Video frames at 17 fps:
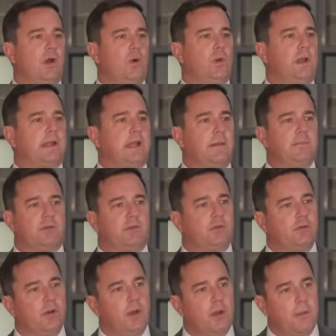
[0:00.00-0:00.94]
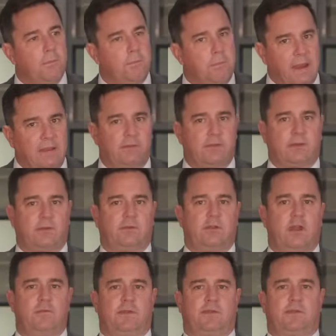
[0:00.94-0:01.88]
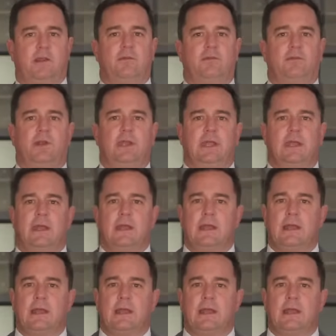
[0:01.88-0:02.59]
when it comes to basic service delivery,